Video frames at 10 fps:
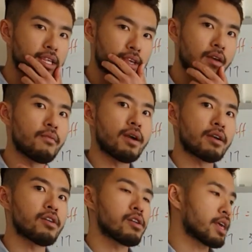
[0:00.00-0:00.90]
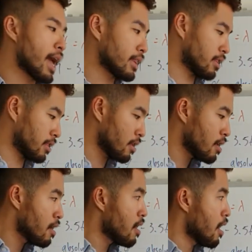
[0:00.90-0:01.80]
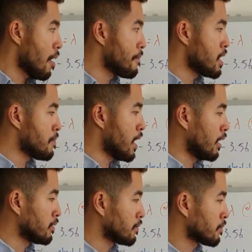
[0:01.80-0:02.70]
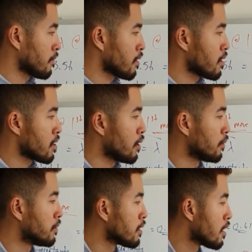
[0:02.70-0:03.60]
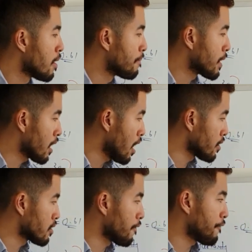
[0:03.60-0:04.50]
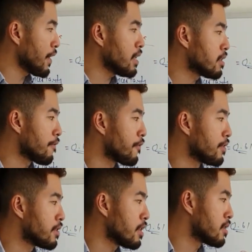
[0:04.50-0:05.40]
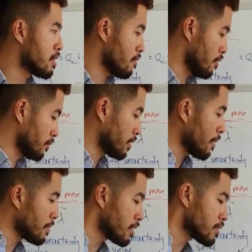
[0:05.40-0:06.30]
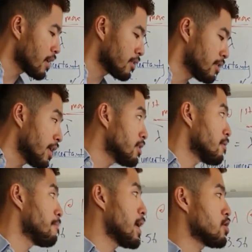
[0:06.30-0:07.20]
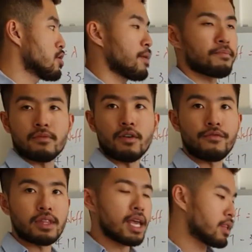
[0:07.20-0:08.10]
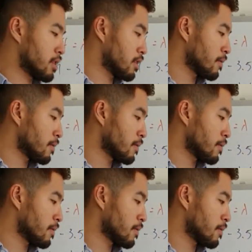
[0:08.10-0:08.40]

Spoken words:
We're going to get a minimum. So, because the phase difference is 0, that means that this matches up with this.